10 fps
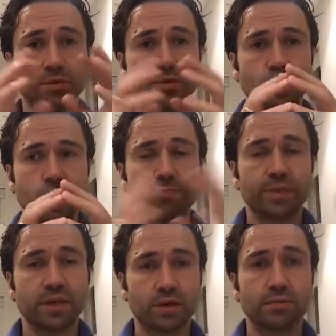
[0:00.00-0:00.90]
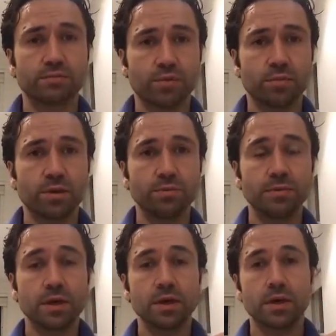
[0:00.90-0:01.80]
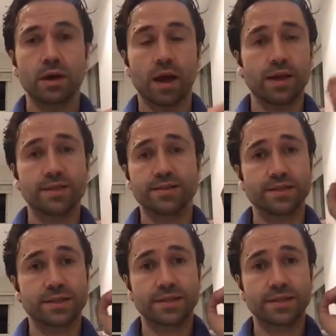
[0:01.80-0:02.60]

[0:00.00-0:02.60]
shipping problem, and they just